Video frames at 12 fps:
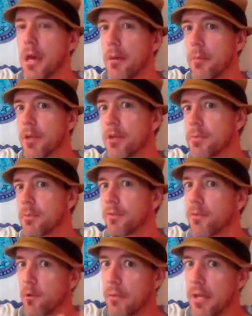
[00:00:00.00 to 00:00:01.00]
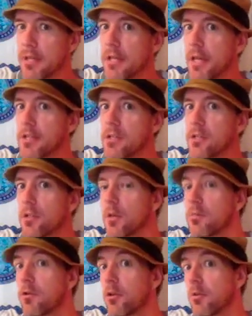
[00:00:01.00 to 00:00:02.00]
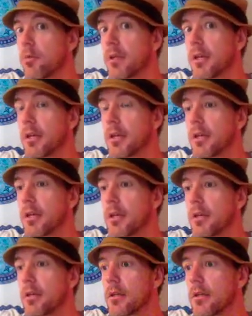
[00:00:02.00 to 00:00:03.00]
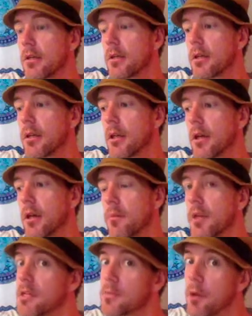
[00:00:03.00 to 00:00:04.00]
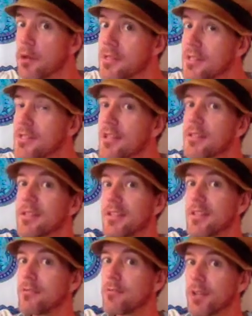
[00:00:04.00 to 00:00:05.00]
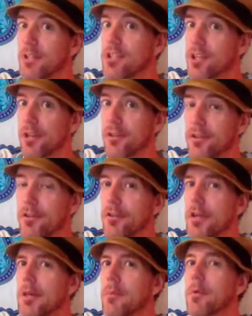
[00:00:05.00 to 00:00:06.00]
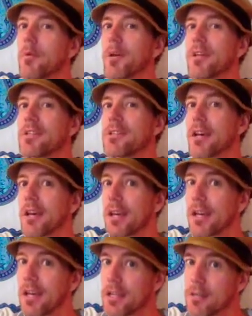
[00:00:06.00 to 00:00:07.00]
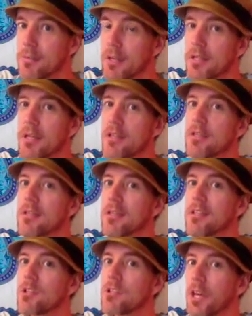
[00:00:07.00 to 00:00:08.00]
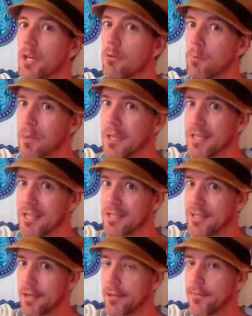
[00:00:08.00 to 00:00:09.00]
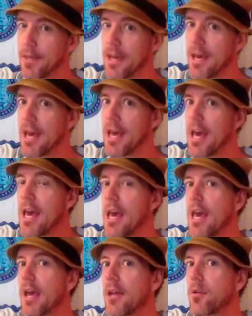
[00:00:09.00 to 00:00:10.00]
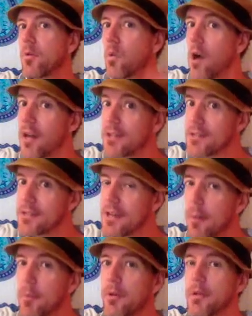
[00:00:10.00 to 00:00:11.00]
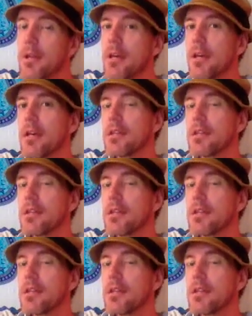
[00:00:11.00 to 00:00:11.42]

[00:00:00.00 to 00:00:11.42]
Because before meditation you could probably be exposed to these things and it didn't really shake you. But when you start getting into meditation, things shake you a bit easier. And why does this happen?